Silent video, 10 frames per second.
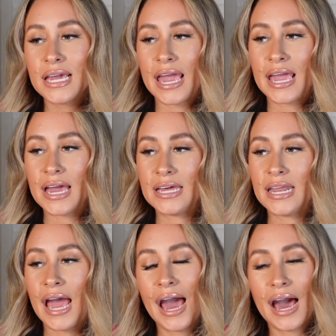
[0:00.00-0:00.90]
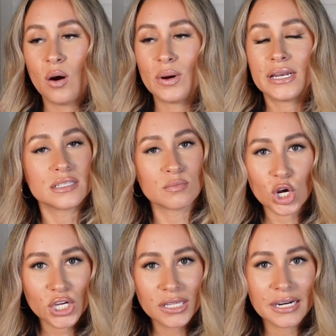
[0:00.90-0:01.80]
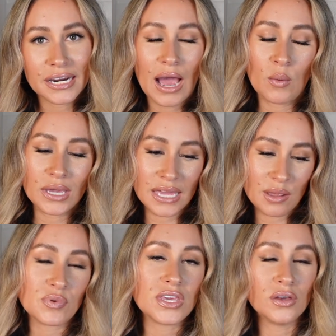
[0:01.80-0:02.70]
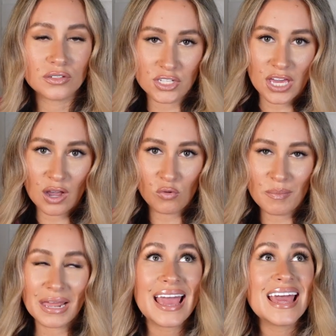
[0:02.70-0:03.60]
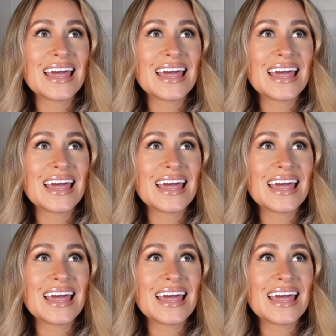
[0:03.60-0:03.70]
and how it is marketed and how it can appeal to young women.